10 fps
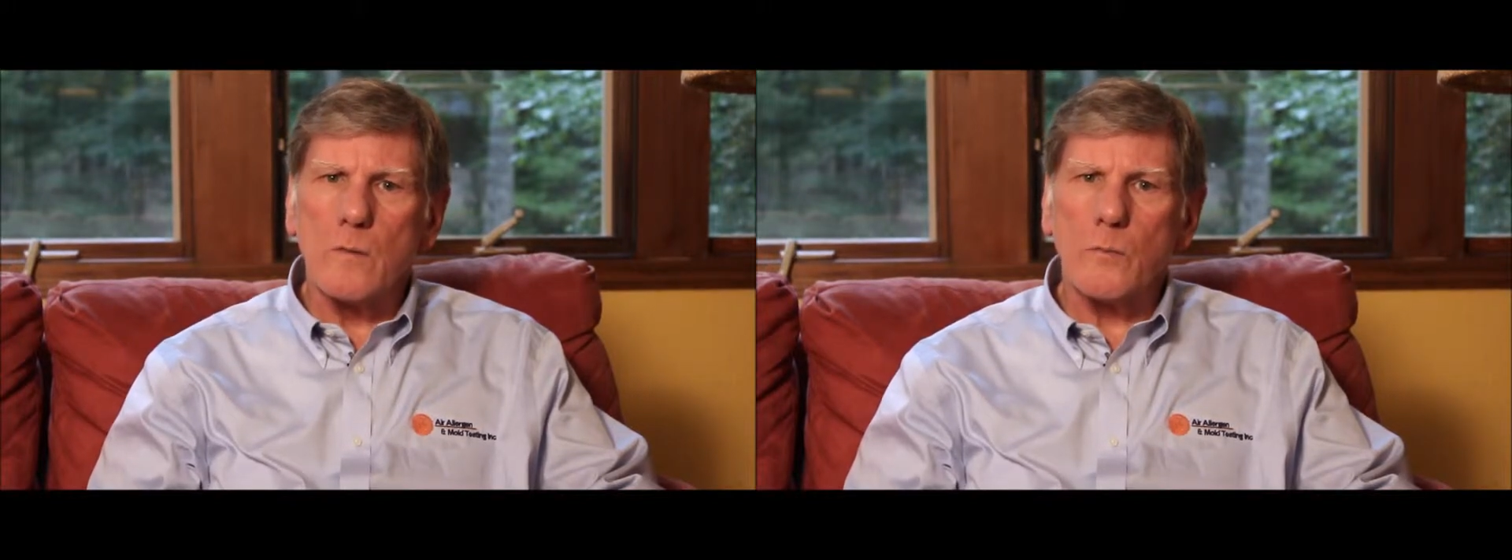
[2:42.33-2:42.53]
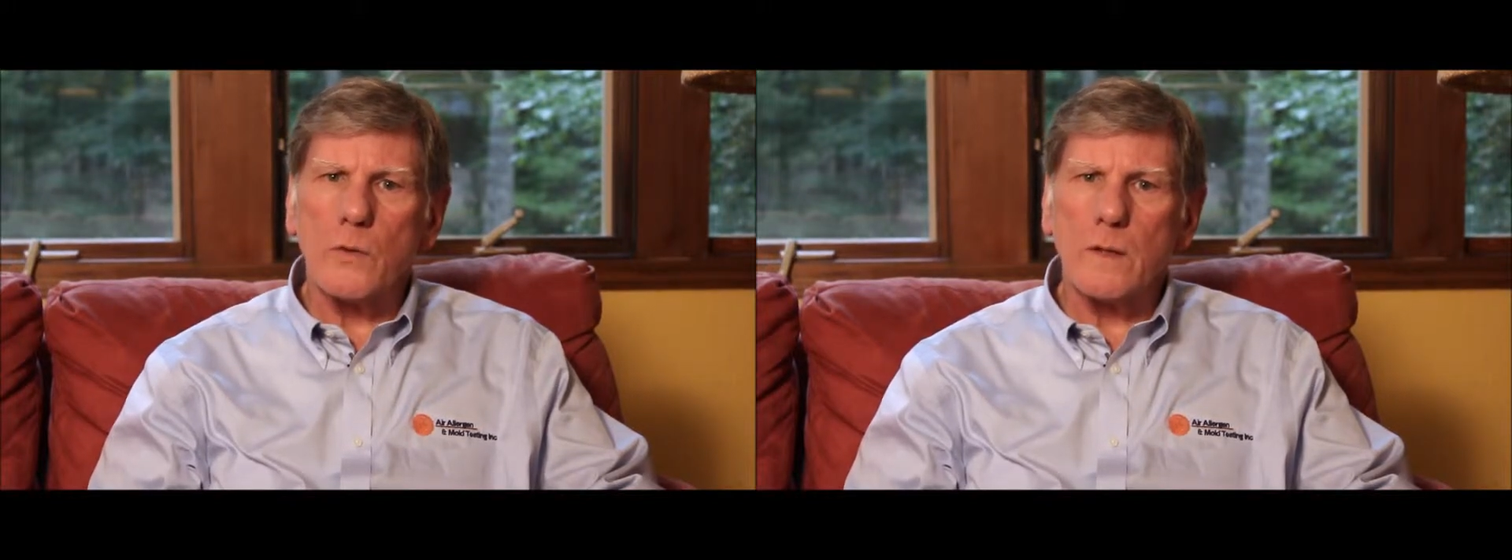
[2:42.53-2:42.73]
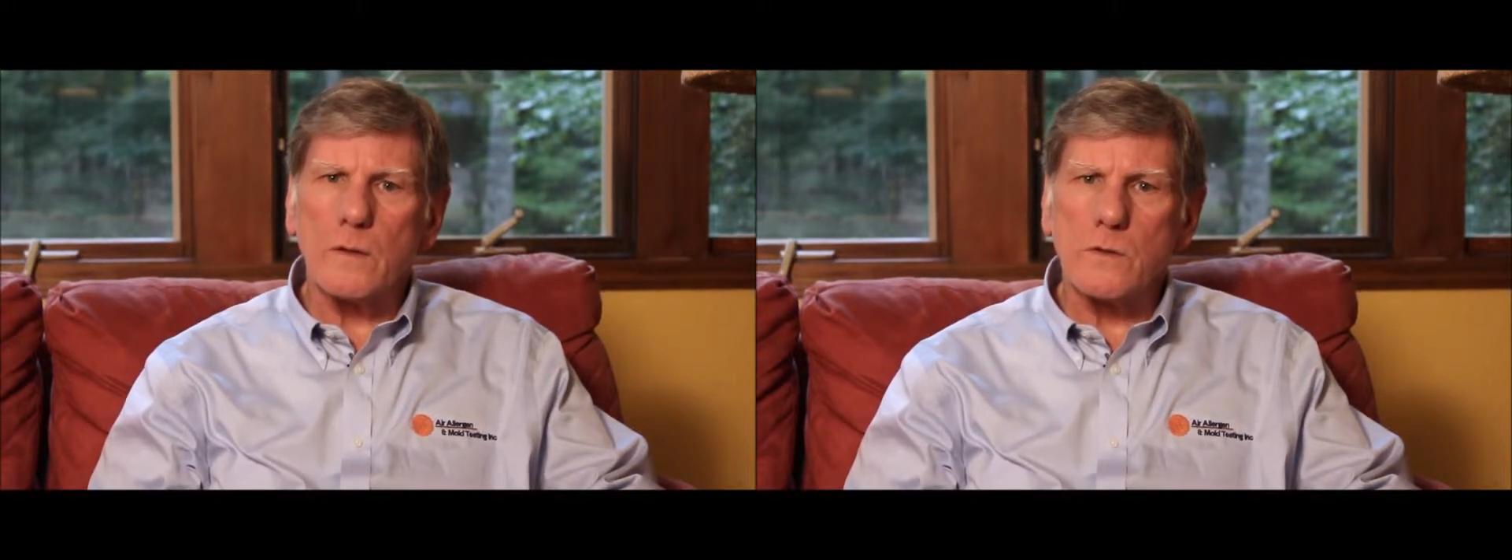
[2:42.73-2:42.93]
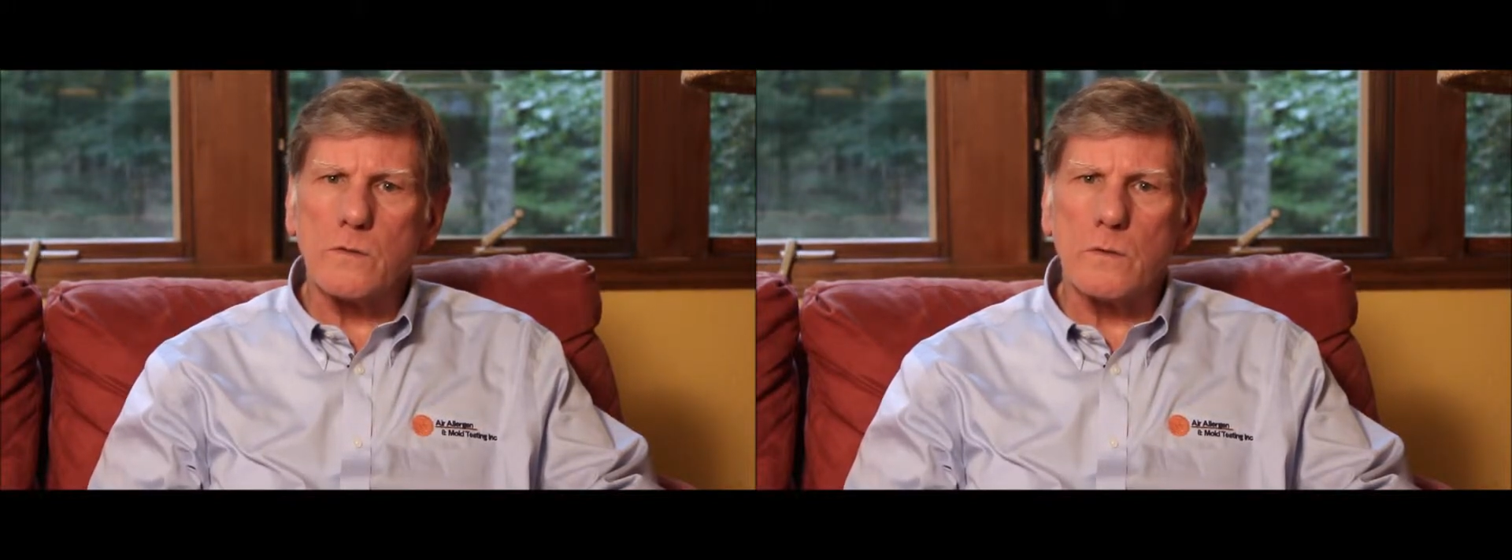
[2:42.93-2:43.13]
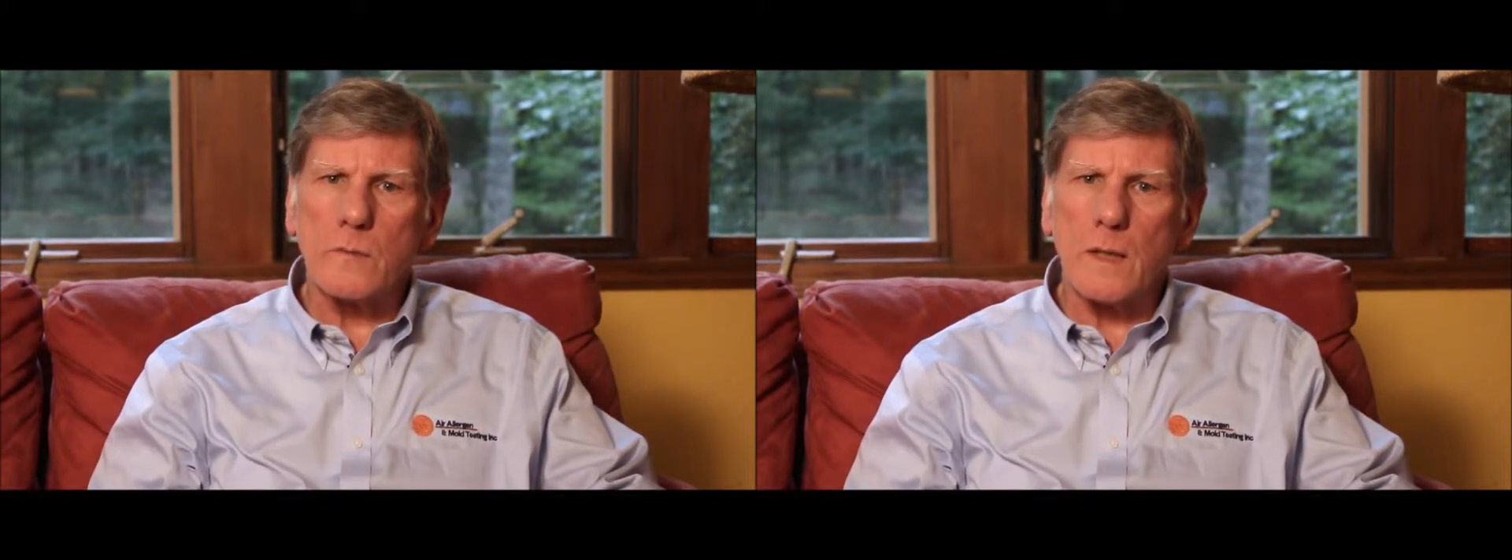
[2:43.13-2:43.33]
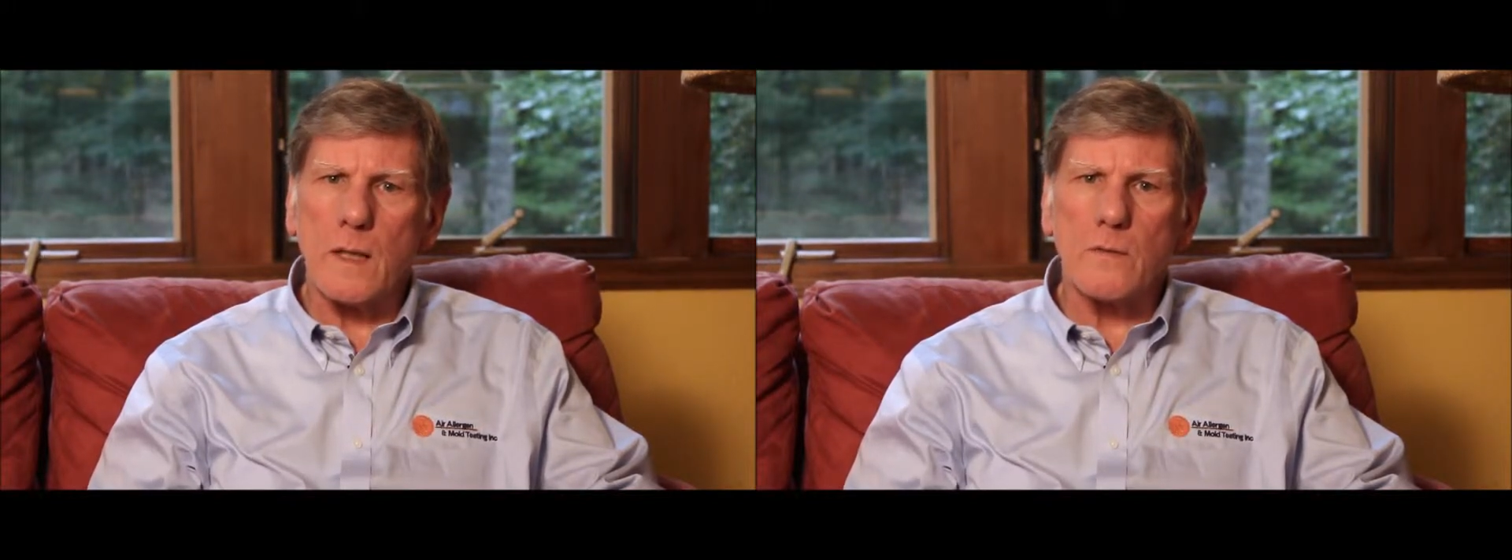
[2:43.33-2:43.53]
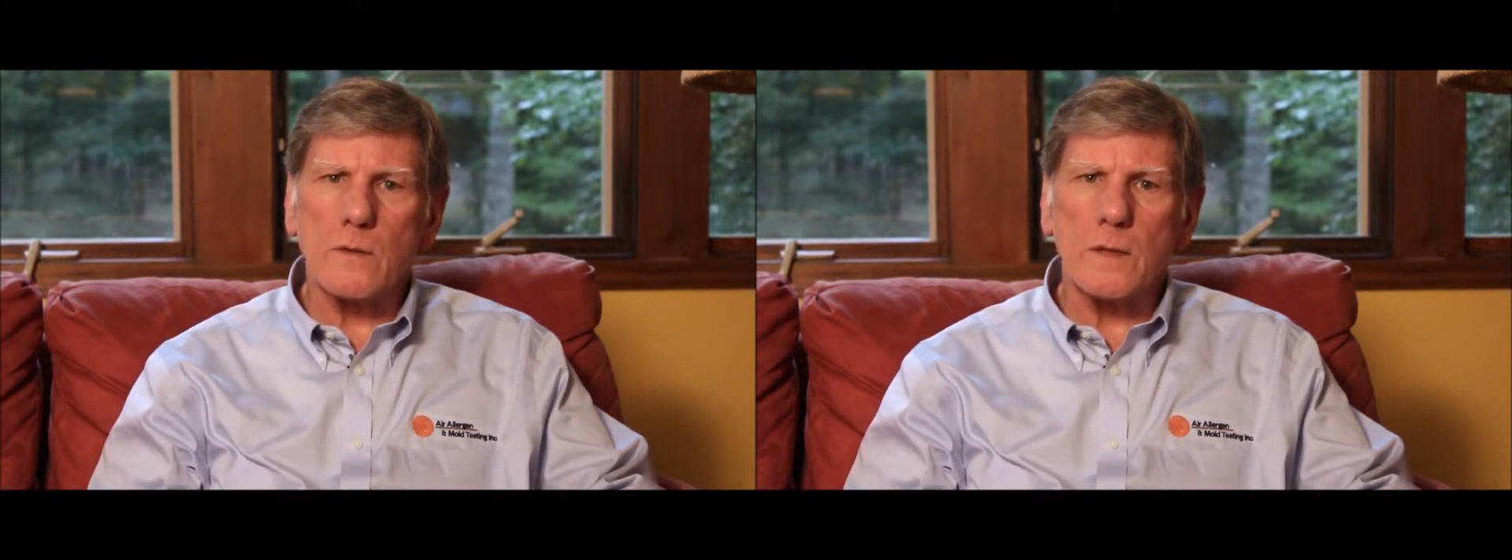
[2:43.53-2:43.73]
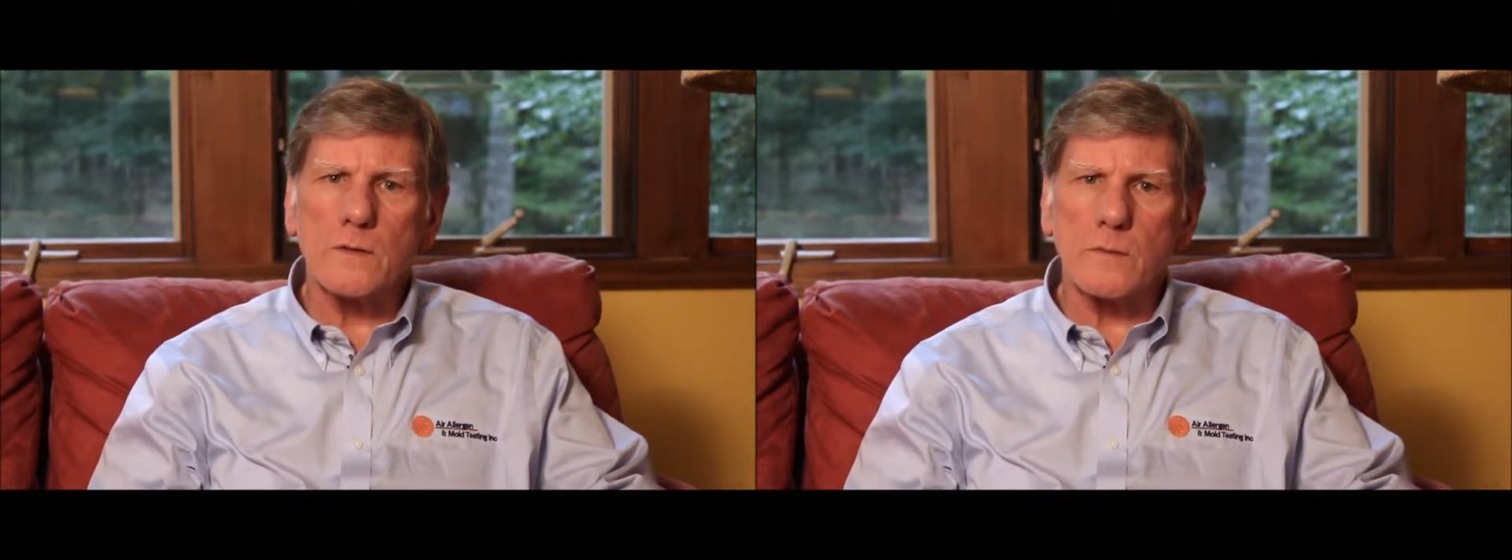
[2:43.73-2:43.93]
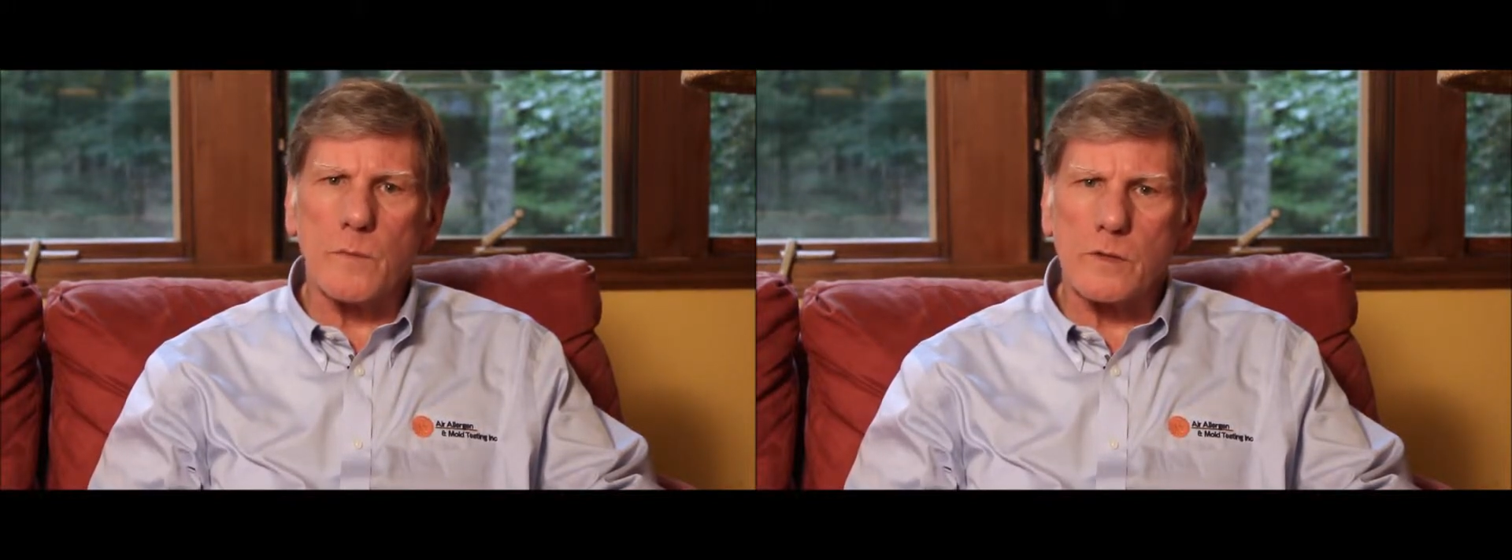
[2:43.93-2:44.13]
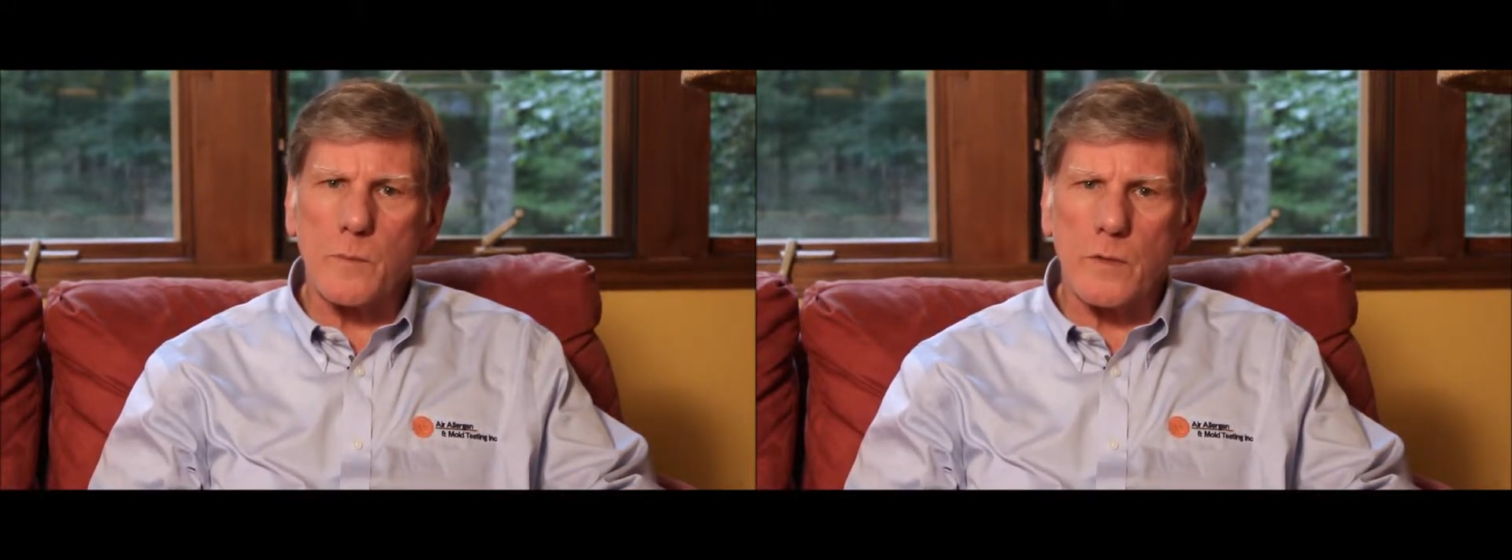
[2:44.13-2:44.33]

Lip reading: putting the two of them together gets a much